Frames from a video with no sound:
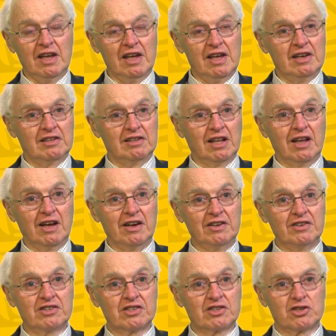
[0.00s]

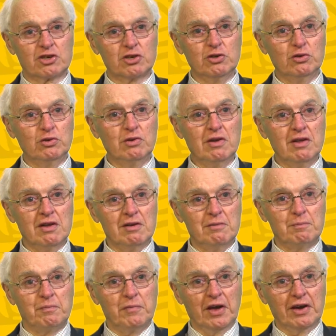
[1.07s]
inclined to
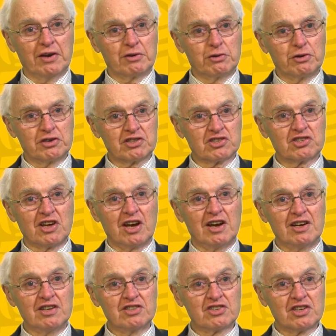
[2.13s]

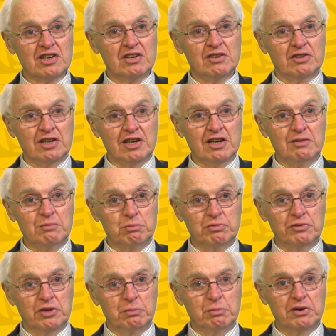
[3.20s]
criticise the
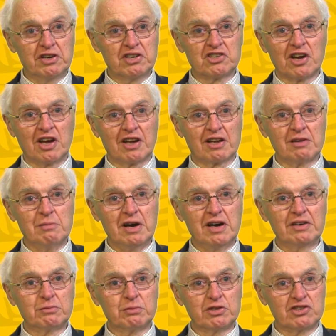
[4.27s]
British High
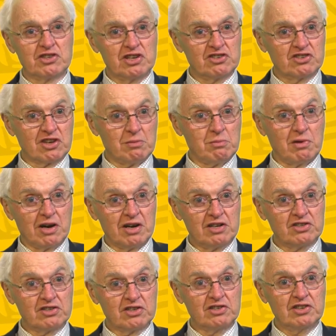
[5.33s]
Command, which in some
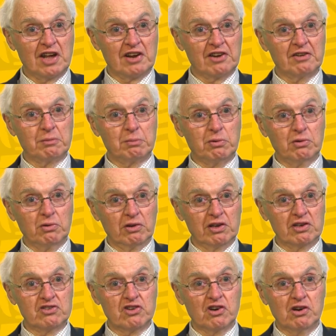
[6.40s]
ways had done an
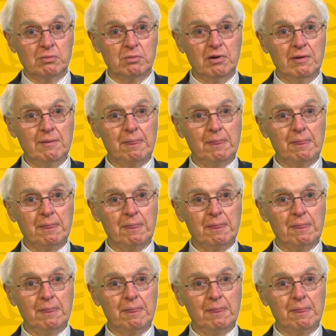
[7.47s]
appalling job.